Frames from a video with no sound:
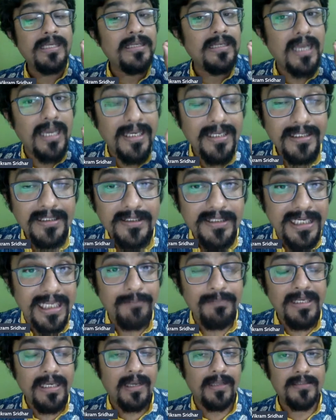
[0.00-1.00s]
I can tell
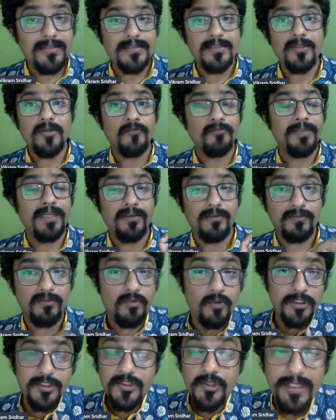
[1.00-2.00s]
my answer of my
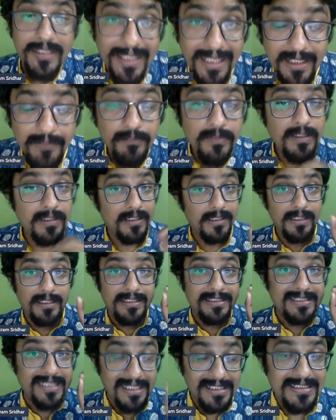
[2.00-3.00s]
what's your name
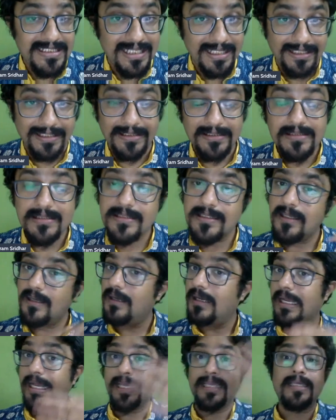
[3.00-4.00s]
in 10 seconds.
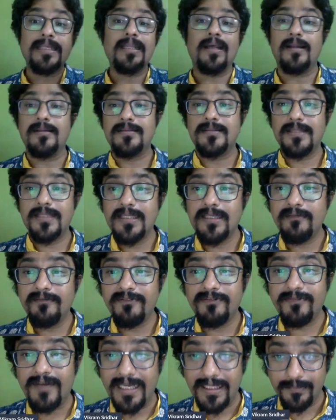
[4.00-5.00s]
I can answer it in
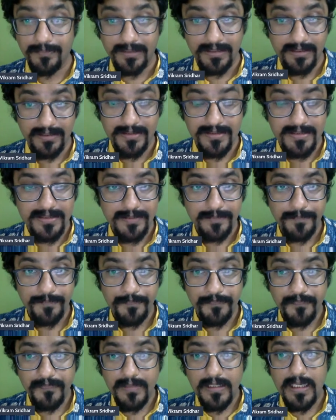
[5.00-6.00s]
5 minutes.
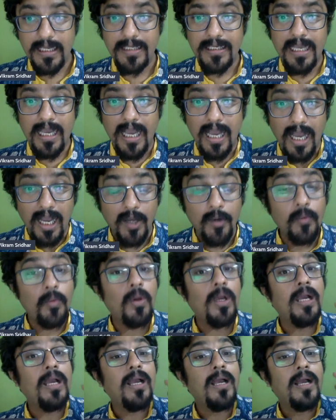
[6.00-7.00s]
And how
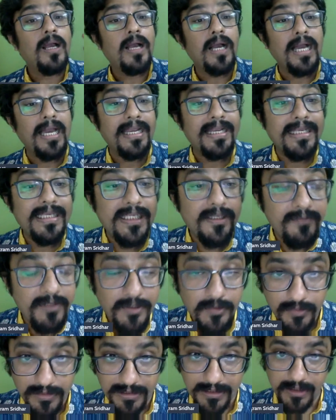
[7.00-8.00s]
I give it
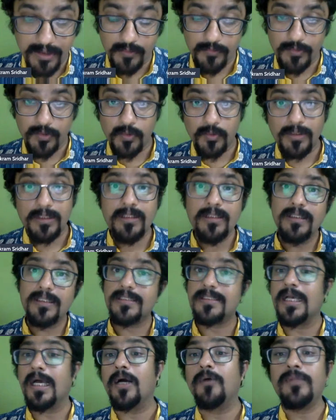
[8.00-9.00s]
to the interviewer is
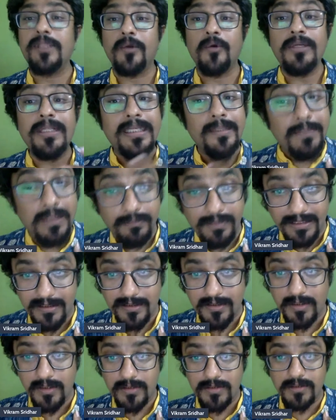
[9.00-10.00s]
how they're going to remember us
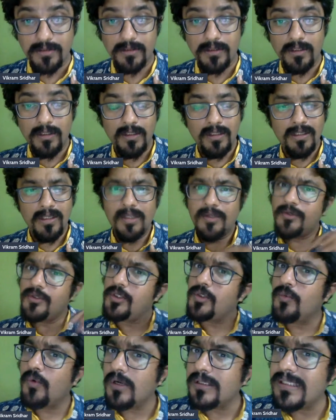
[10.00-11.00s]
also. Do
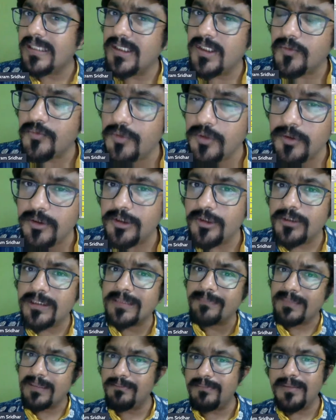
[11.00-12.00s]
you want the interviewer to
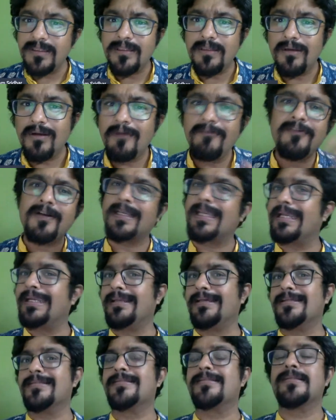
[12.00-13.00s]
remember or forget
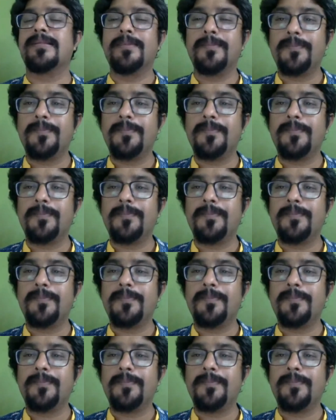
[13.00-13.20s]
us?